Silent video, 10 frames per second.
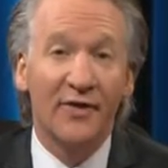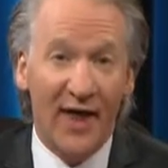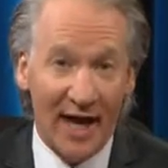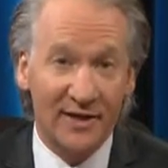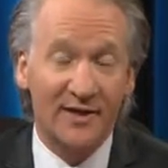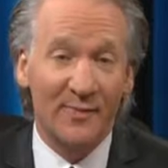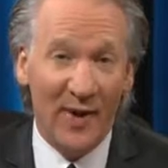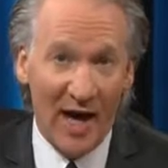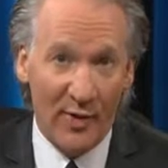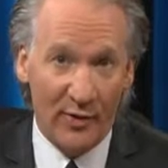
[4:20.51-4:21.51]
That's the
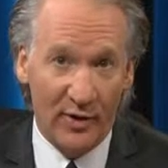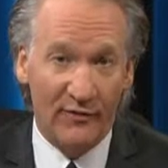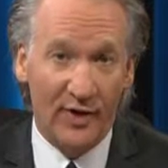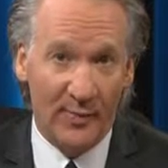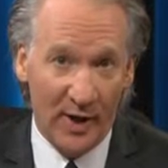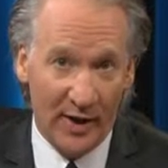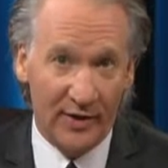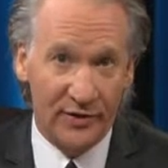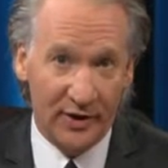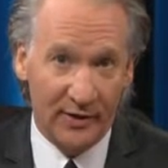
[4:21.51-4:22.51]
power of an
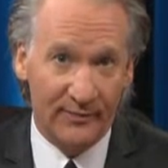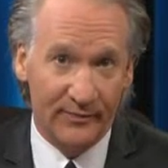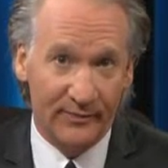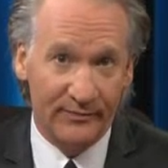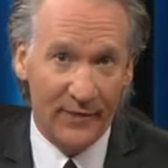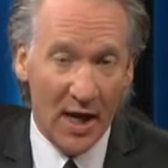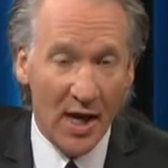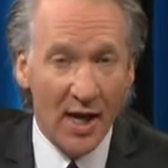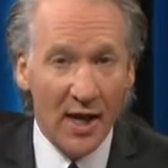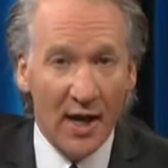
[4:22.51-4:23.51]
apology.
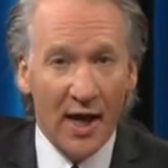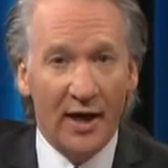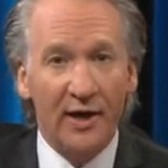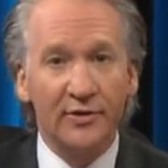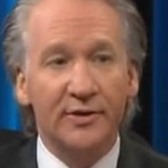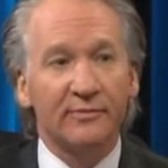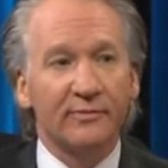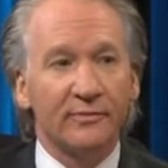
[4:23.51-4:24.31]
And here's a